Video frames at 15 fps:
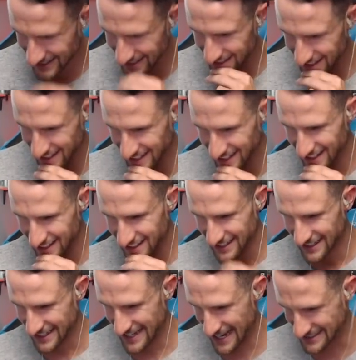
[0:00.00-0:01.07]
not good.
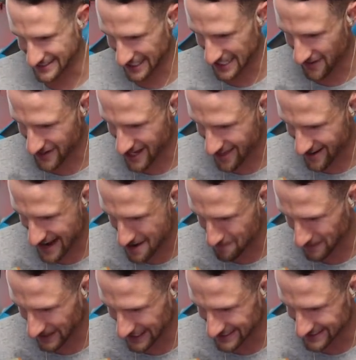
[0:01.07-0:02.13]
Yes, get up another hit,
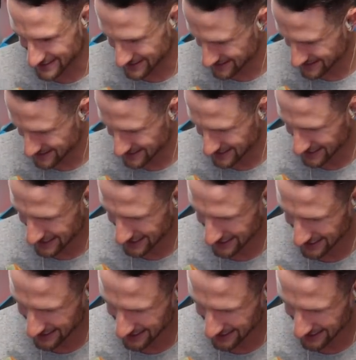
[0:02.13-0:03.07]
please. No, no, no. Oh,